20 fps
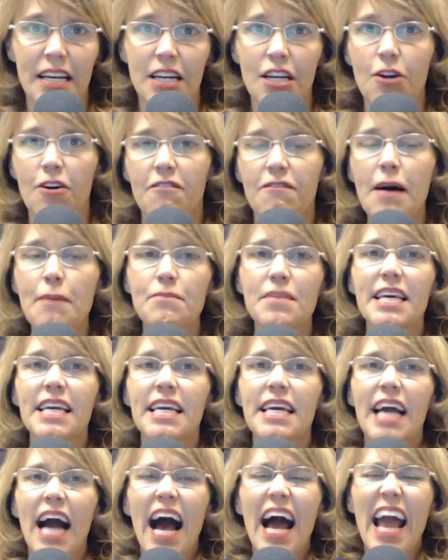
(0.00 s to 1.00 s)
You know, if I'm
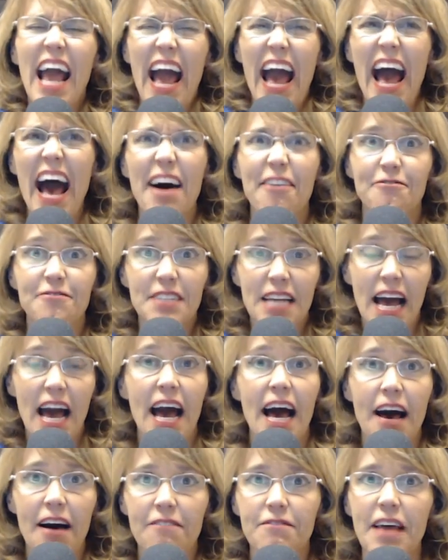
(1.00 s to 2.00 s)
thinking I have to
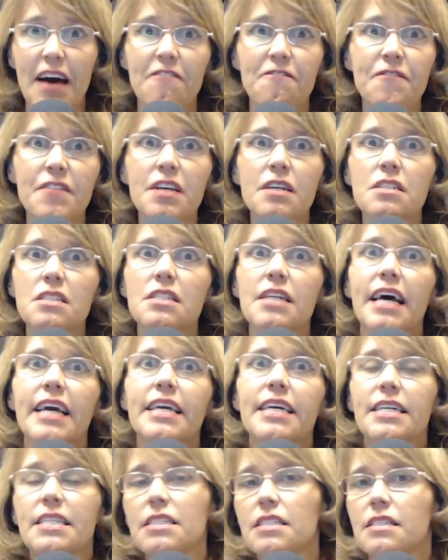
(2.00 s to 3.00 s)
have, that feels
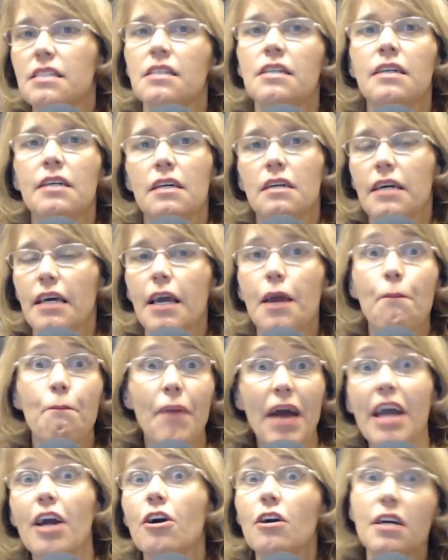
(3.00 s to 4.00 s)
like it's
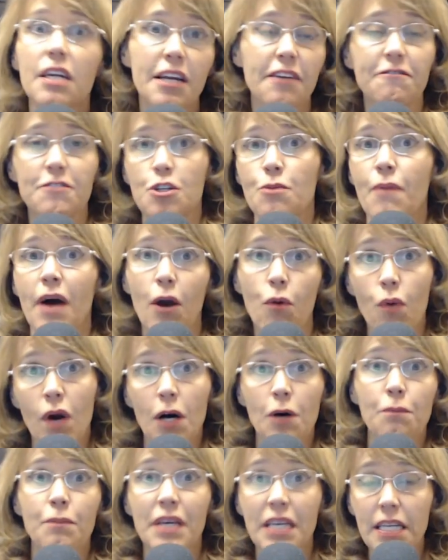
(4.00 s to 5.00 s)
imperative to my
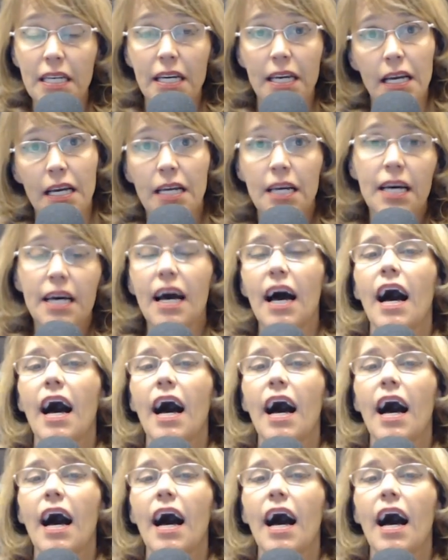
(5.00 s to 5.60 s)
well-being.